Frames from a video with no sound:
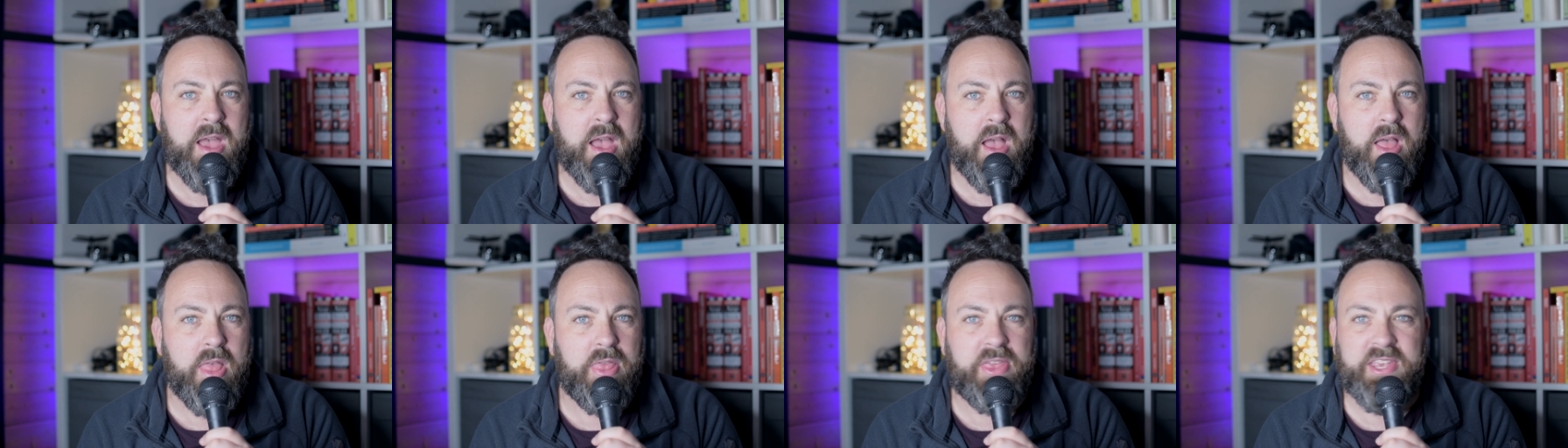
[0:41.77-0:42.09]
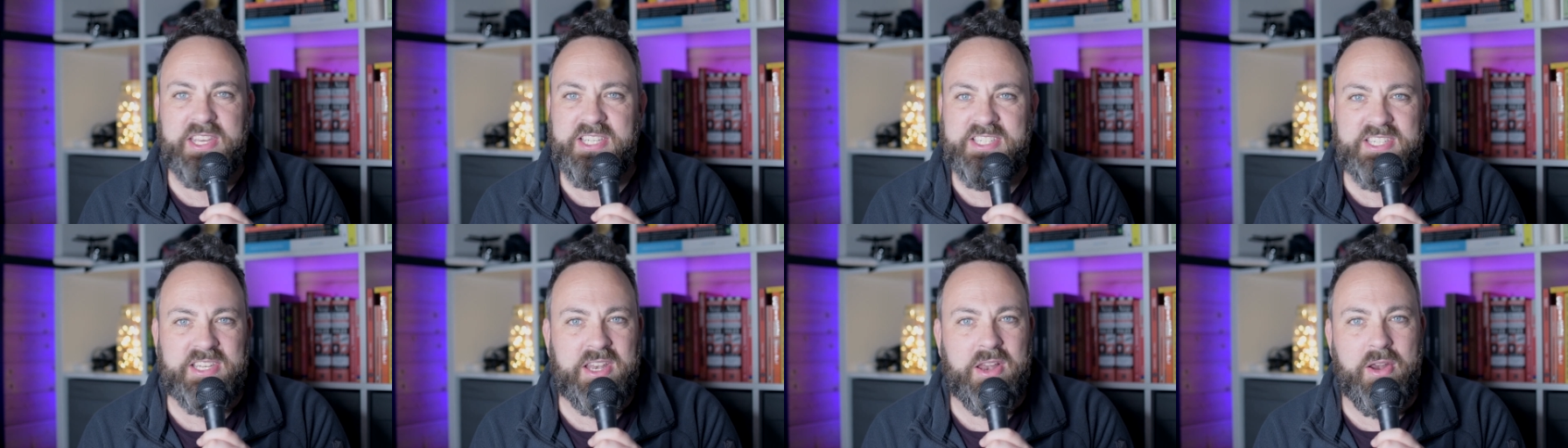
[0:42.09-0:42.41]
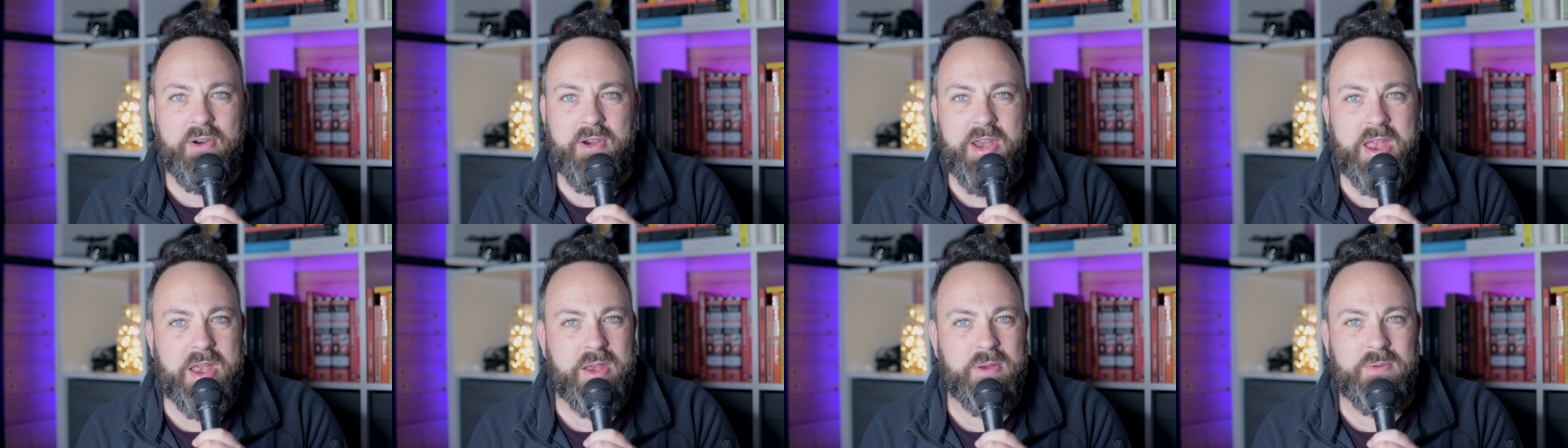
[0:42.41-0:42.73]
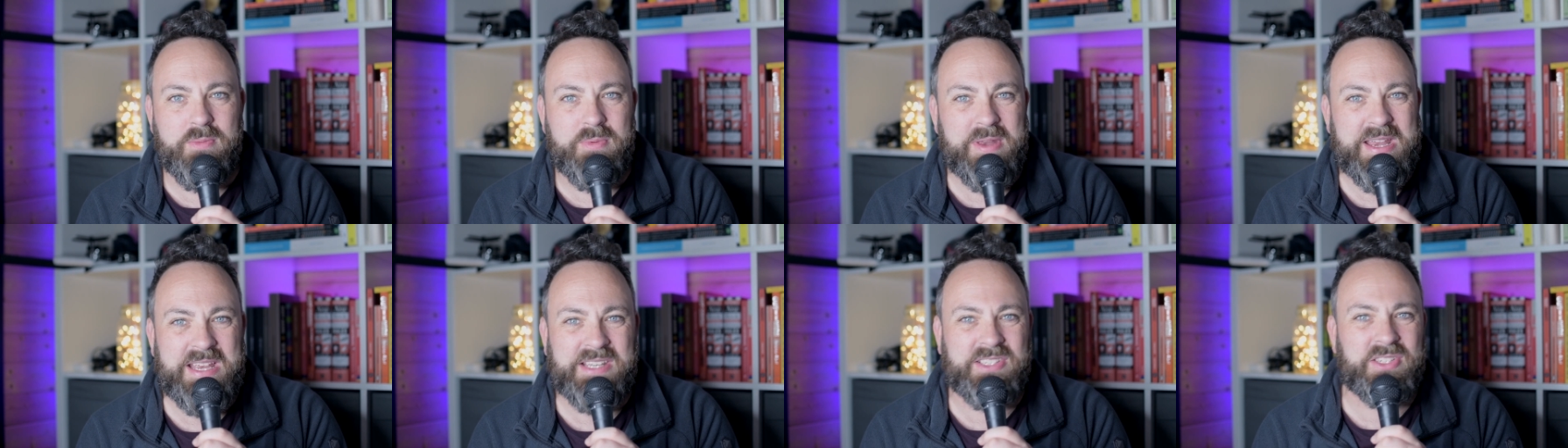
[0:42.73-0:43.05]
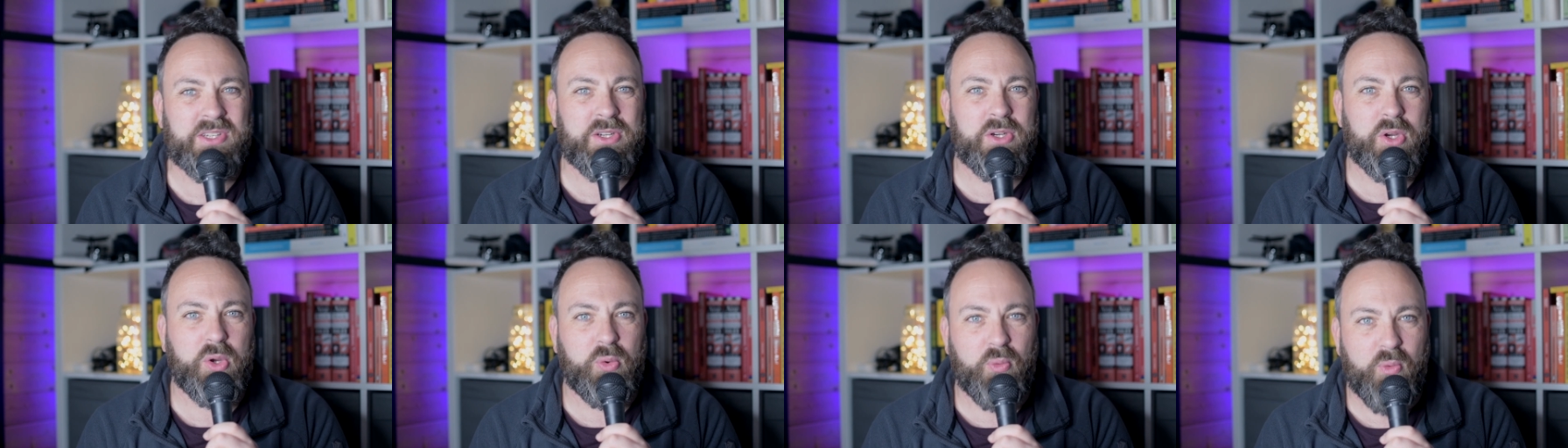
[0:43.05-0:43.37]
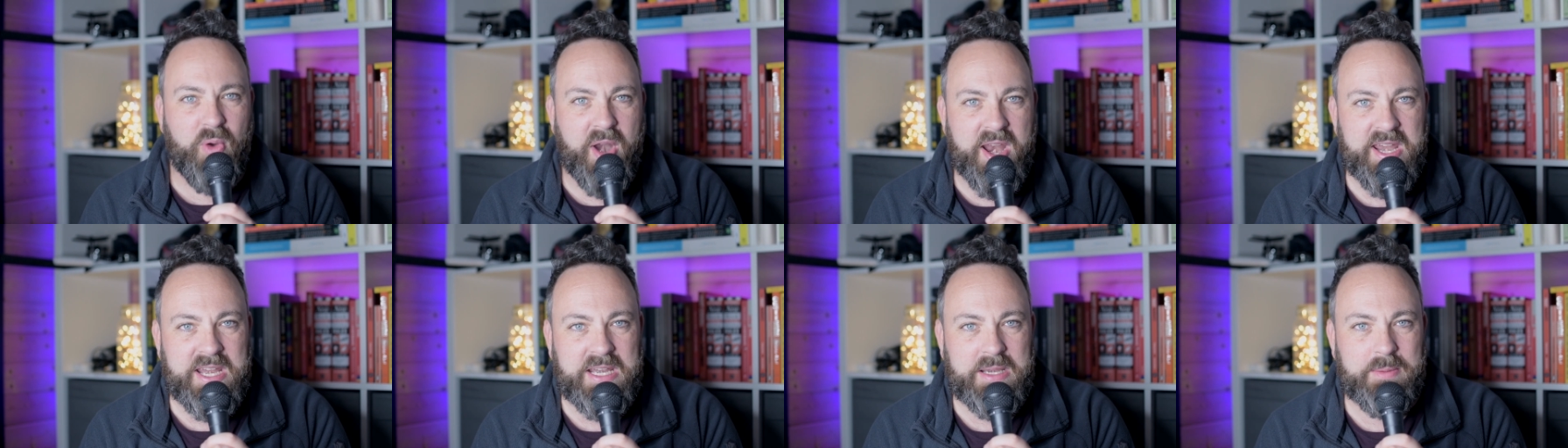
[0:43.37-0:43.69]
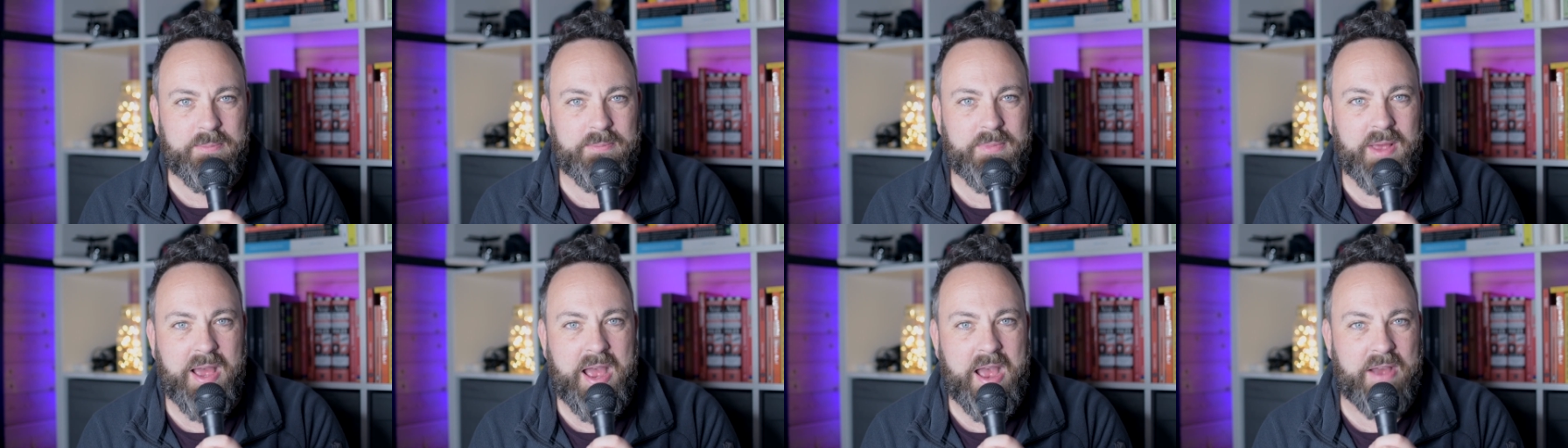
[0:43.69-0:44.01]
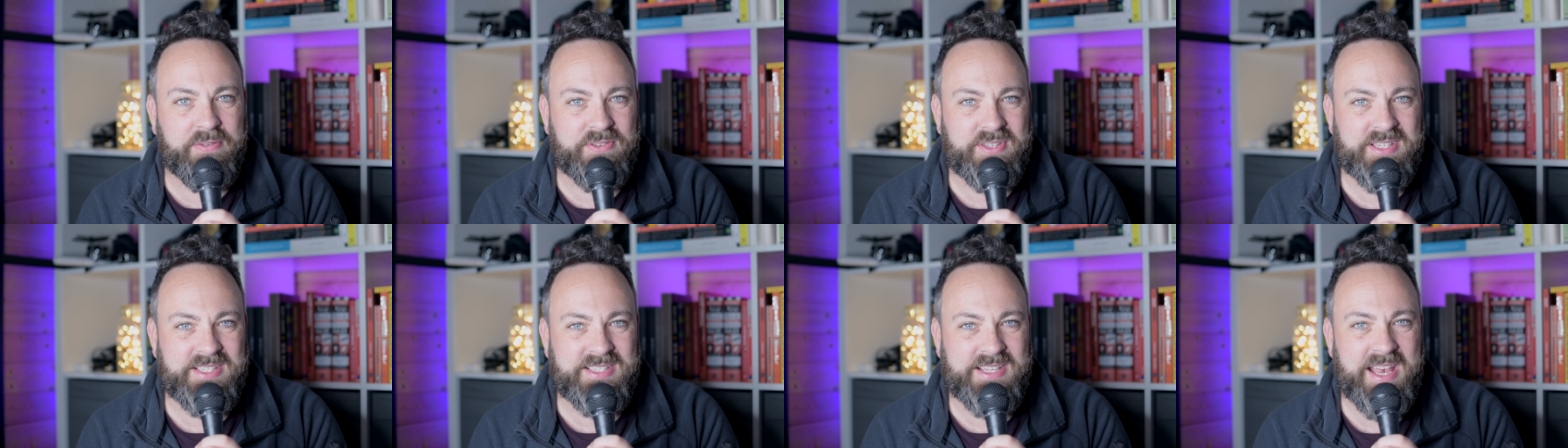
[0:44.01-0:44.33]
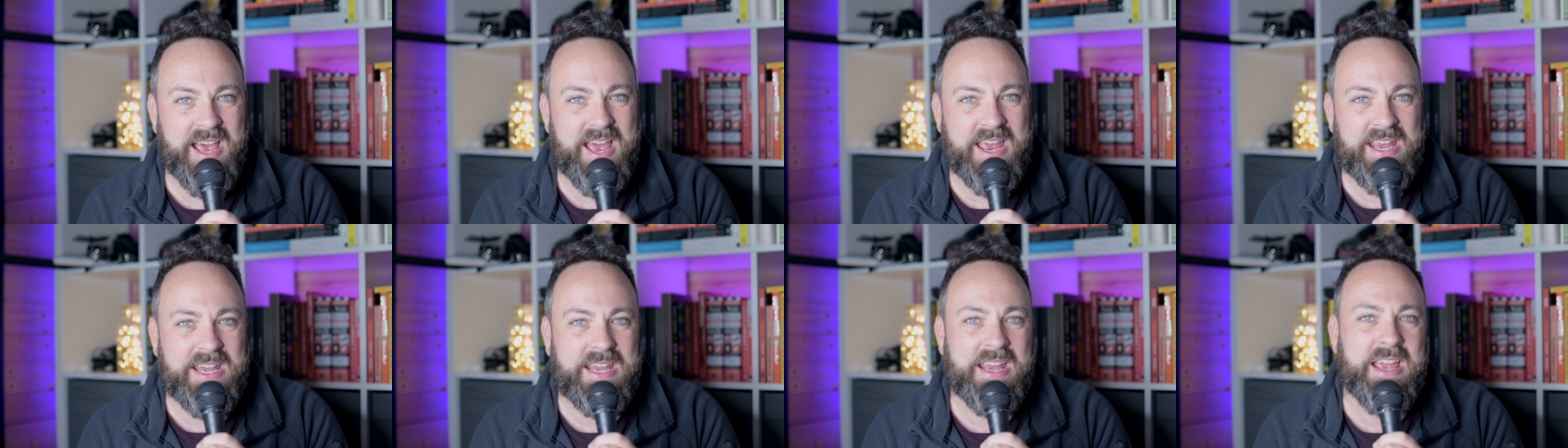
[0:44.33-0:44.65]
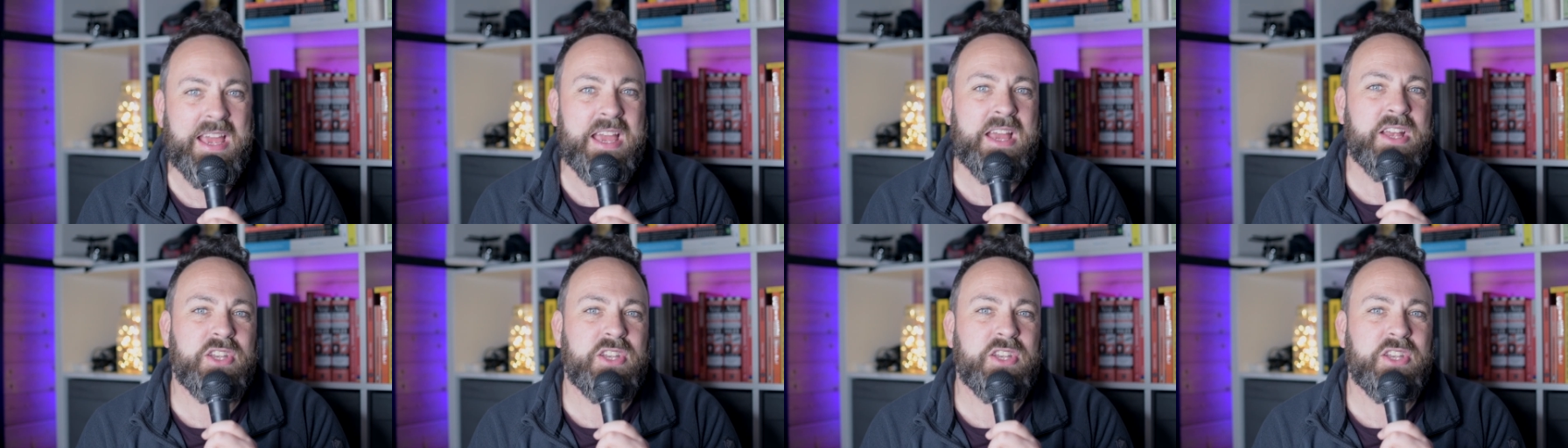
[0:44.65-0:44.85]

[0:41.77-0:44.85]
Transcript: This scenario isn't great, I have to say.